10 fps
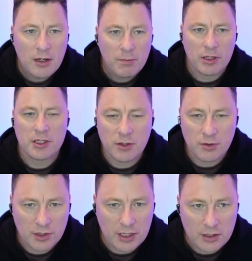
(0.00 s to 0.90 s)
But I still
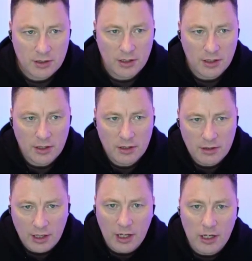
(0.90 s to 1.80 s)
think that
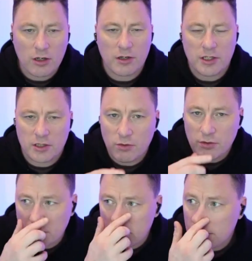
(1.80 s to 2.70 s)
like a lot of this all
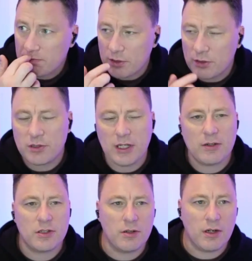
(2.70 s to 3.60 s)
just boils
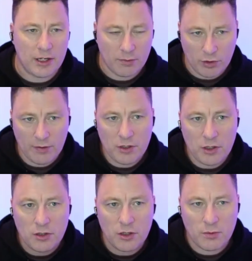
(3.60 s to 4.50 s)
down to like whatever you
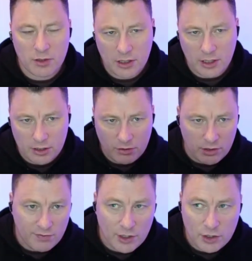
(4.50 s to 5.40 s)
do with the kind of
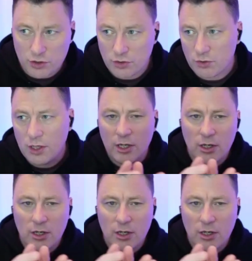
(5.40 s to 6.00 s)
cross-functional